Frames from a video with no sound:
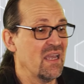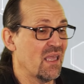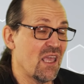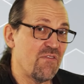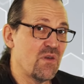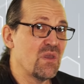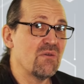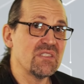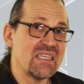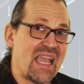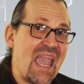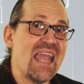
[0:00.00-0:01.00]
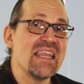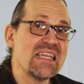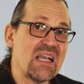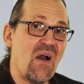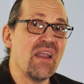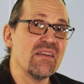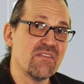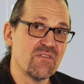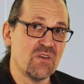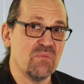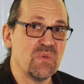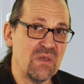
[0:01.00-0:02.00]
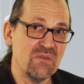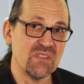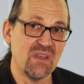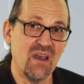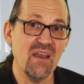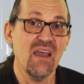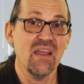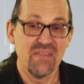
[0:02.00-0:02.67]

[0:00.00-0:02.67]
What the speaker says: If you're using any kind of computer,